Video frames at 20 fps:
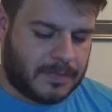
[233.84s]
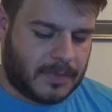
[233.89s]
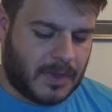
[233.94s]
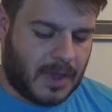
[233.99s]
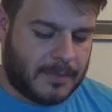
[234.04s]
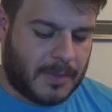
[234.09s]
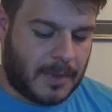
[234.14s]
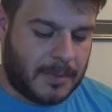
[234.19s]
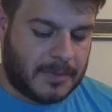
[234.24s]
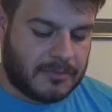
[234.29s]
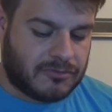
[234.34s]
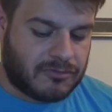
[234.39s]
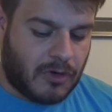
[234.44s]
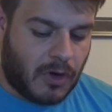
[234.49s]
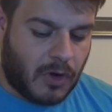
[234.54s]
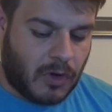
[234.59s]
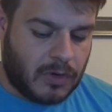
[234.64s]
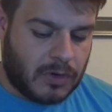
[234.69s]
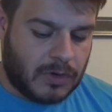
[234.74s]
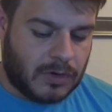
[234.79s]
I might be
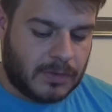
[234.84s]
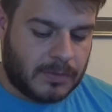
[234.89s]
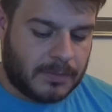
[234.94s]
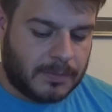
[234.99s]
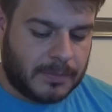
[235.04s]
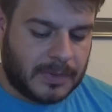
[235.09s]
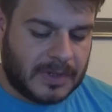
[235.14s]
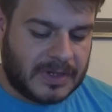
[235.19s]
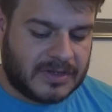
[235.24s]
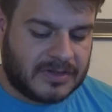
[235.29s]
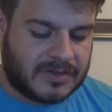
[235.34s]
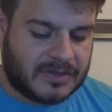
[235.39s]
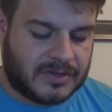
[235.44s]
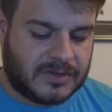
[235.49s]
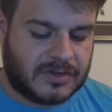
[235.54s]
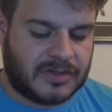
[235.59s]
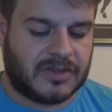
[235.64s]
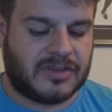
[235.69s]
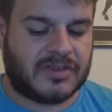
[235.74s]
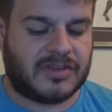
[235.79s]
wrong, but it
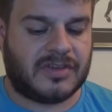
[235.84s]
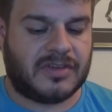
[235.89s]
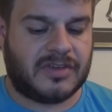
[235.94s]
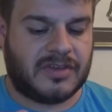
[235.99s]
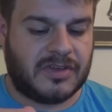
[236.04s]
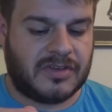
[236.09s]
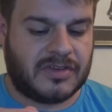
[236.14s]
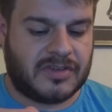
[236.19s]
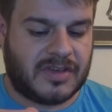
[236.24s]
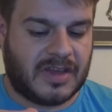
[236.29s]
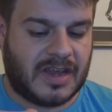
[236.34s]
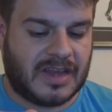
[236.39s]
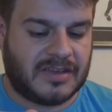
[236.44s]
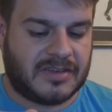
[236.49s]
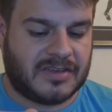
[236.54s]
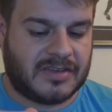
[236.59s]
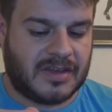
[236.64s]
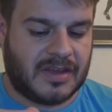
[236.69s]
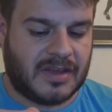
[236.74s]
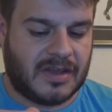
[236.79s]
just does
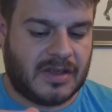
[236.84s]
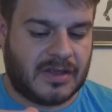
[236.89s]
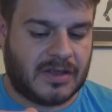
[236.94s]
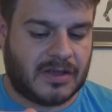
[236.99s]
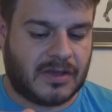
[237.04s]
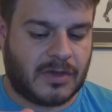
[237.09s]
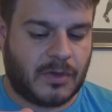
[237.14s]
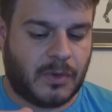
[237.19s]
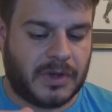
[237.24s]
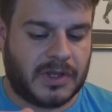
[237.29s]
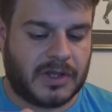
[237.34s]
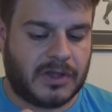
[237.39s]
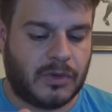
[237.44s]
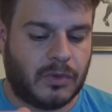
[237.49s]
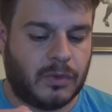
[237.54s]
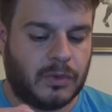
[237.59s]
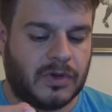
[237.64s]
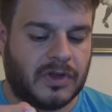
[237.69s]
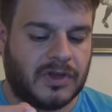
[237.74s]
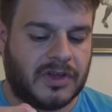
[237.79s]
taste quite
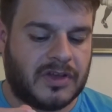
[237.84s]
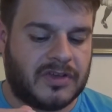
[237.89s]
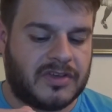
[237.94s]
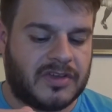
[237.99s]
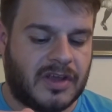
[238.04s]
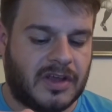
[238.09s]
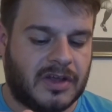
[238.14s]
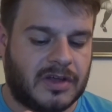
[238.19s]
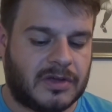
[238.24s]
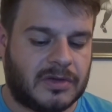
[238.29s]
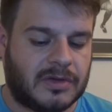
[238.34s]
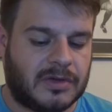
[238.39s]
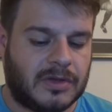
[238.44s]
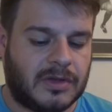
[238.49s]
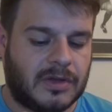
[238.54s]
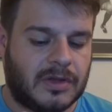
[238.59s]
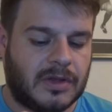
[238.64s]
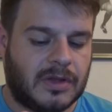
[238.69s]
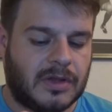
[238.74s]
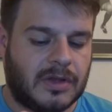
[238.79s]
cool on the tongue.
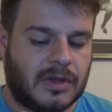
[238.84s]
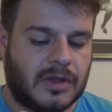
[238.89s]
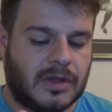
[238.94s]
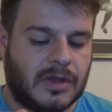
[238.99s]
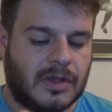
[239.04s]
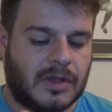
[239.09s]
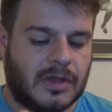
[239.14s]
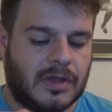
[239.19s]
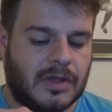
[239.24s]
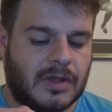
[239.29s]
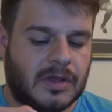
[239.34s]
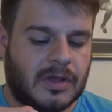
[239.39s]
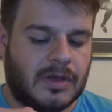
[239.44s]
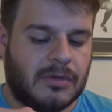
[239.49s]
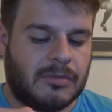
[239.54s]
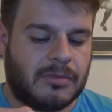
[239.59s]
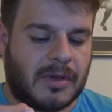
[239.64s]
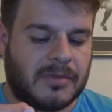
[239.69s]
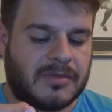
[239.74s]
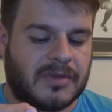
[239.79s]

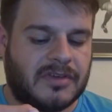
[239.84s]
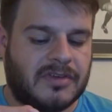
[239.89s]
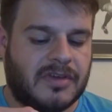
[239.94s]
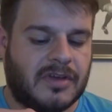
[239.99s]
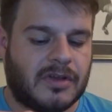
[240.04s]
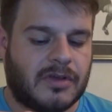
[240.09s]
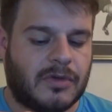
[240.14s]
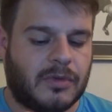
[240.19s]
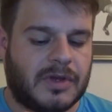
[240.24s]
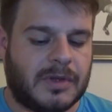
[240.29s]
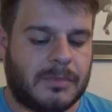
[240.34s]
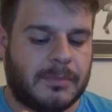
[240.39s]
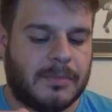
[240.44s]
Perhaps I should have called it